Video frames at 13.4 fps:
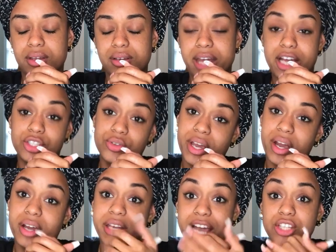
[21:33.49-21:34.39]

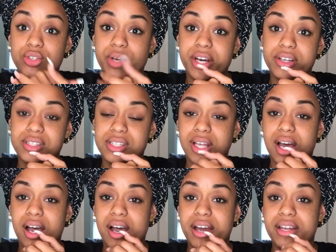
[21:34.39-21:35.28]
natural hair
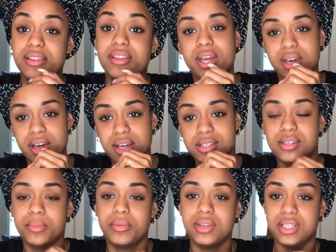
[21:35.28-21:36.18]
salon, and they cut
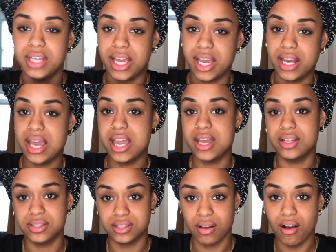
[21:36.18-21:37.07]
some of the dead
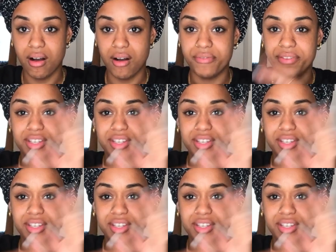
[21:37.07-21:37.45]
ends off,